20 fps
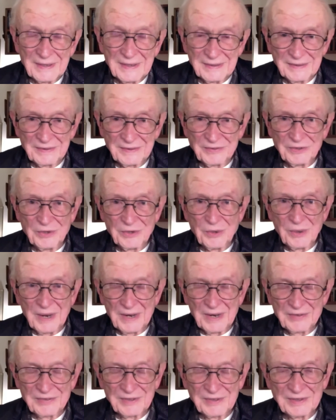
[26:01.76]
the
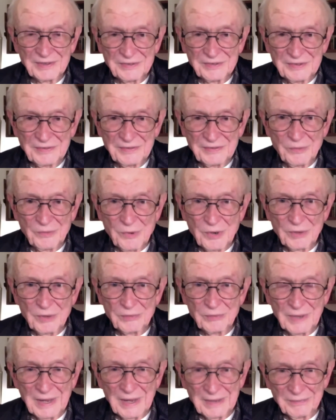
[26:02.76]
U.S. and the Civil War
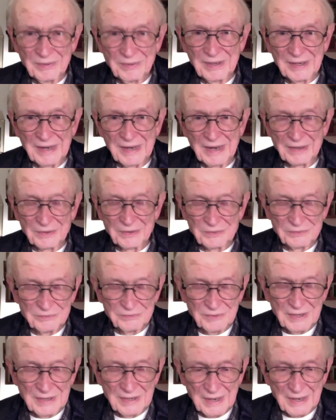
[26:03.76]
really got
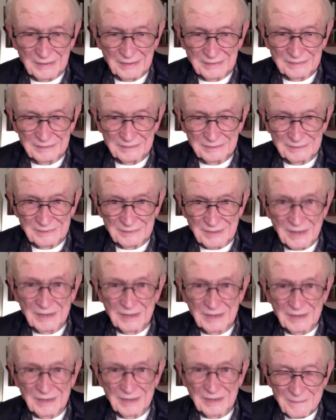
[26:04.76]

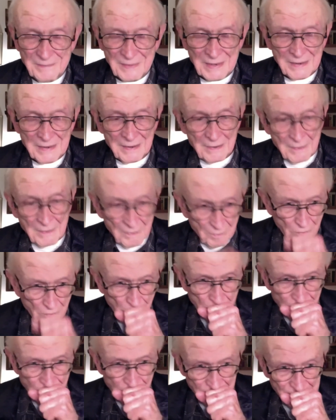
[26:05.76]
ugly,
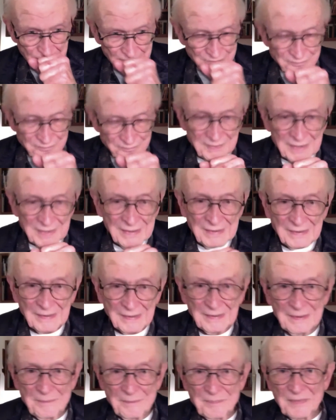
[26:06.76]

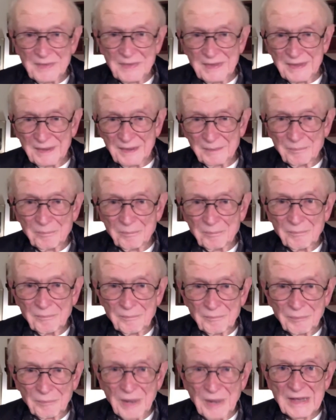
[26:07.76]
the
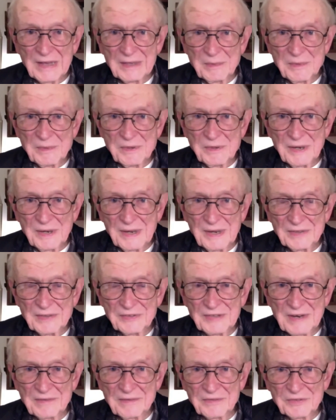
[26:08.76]
Black community in
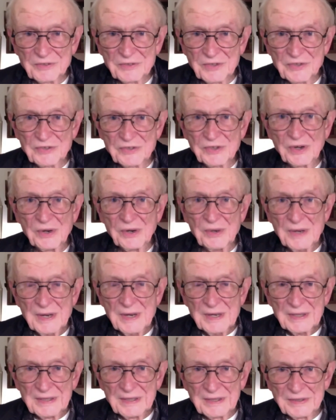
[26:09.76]
San Francisco
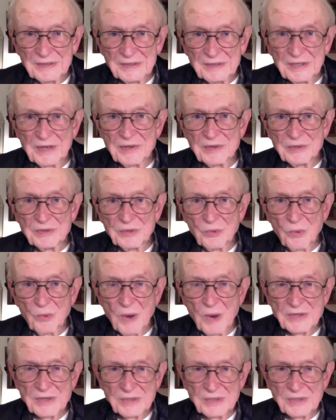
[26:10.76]
continued to
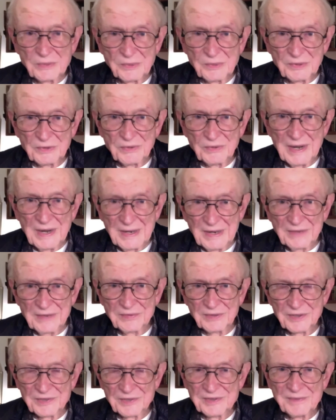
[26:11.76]
watch it with great
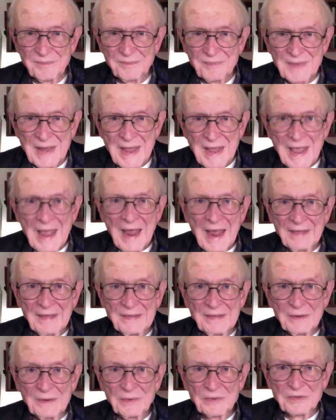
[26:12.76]
interest. And
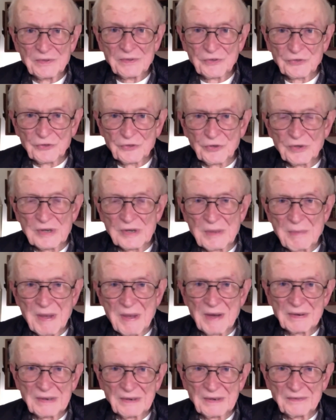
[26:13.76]
there was a certain
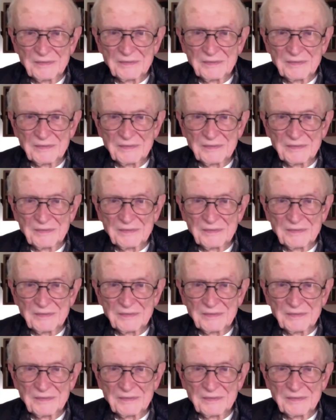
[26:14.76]
amount of